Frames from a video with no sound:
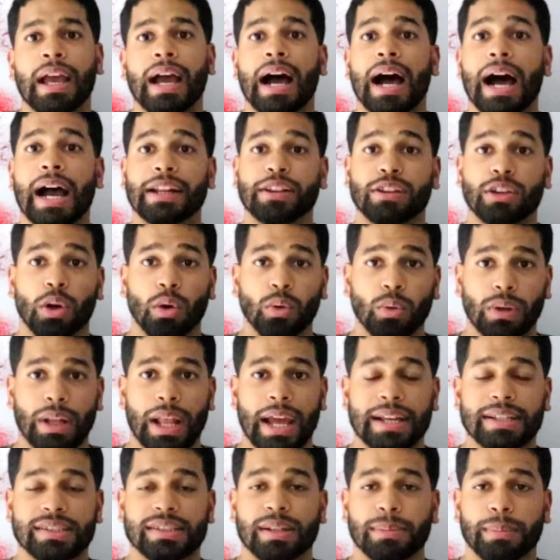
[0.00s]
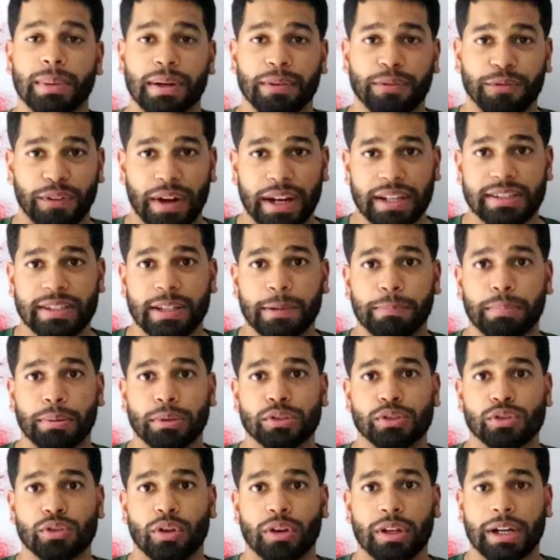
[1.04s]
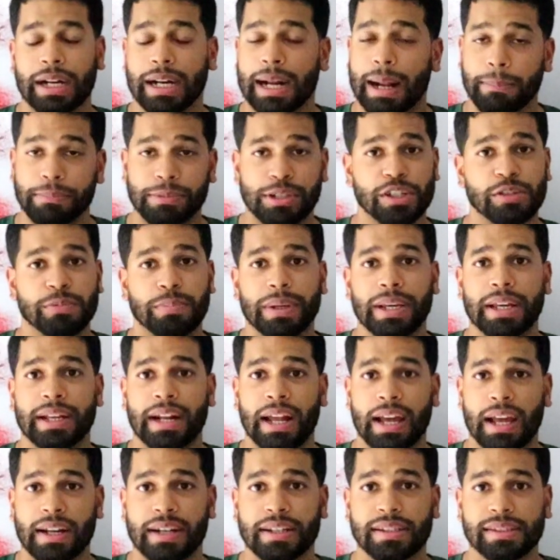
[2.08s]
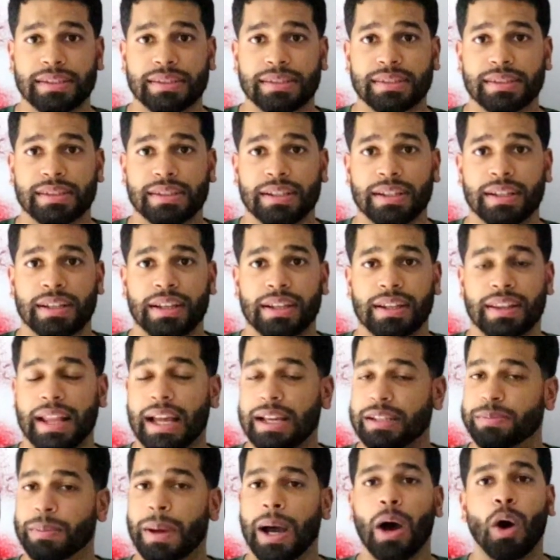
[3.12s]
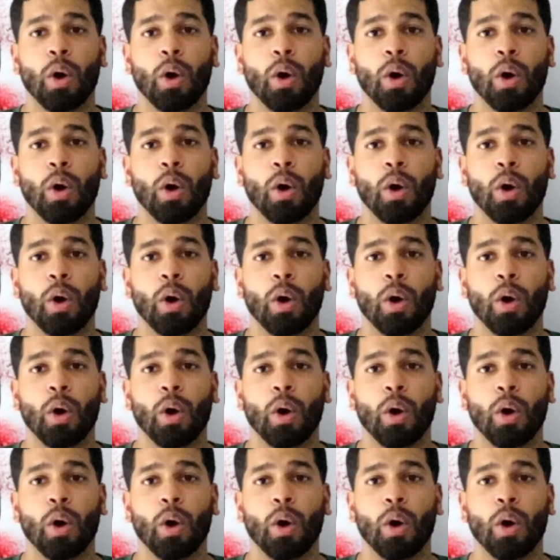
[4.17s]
I don't like some of the fights he puts on, and I'm just being honest. That's my